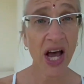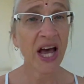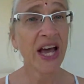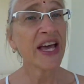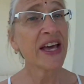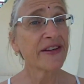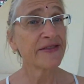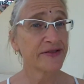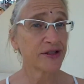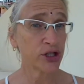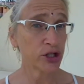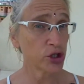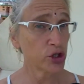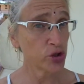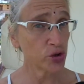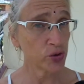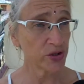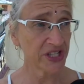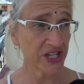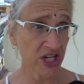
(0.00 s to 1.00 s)
I have
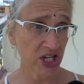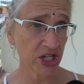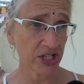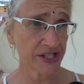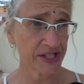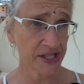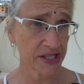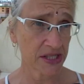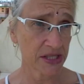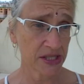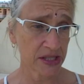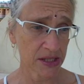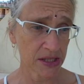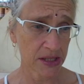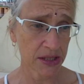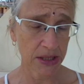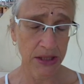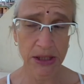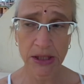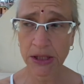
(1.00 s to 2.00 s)
two
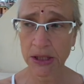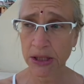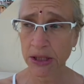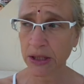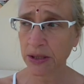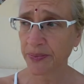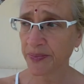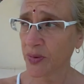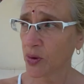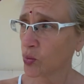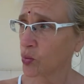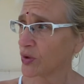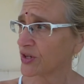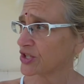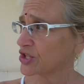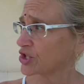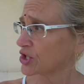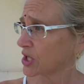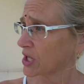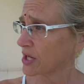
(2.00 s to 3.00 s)
terraces,
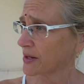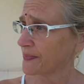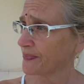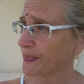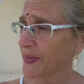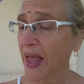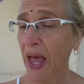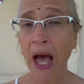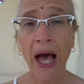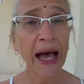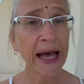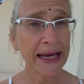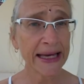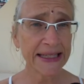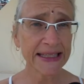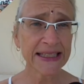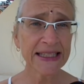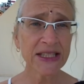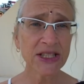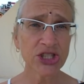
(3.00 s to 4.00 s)
which um, I
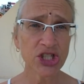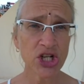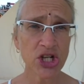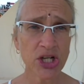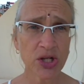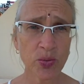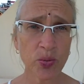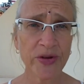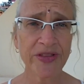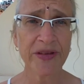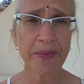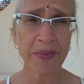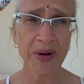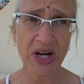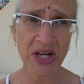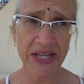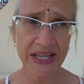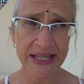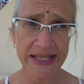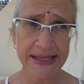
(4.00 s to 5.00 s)
had a little talk with the
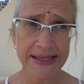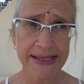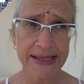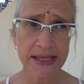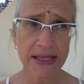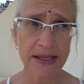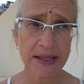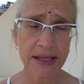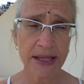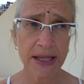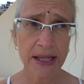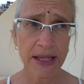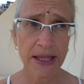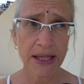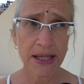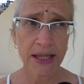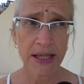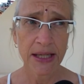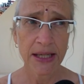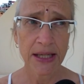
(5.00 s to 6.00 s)
monkeys
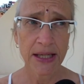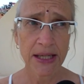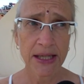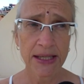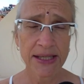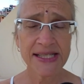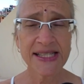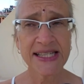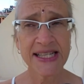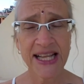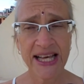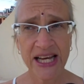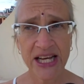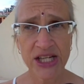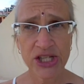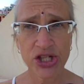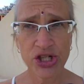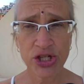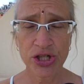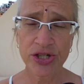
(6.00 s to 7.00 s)

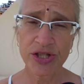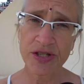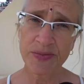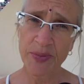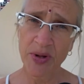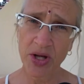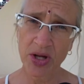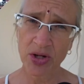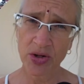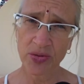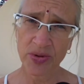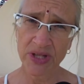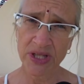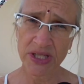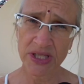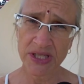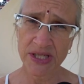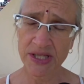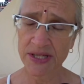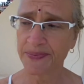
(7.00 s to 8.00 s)
slash small
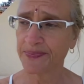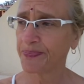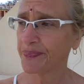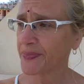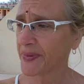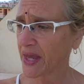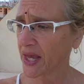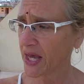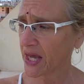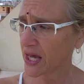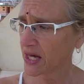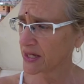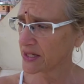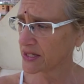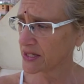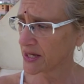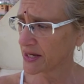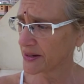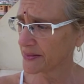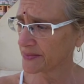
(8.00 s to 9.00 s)
gorillas,
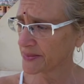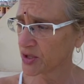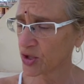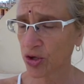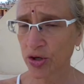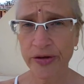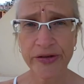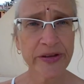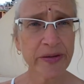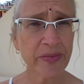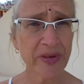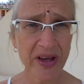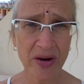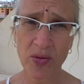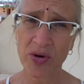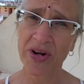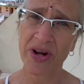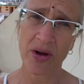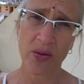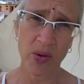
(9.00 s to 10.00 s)
and um, told them they
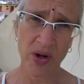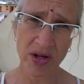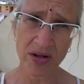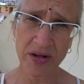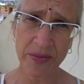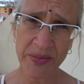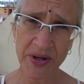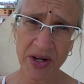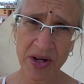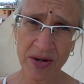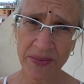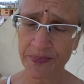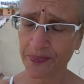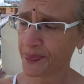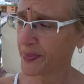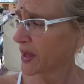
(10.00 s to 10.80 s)
were not welcome here.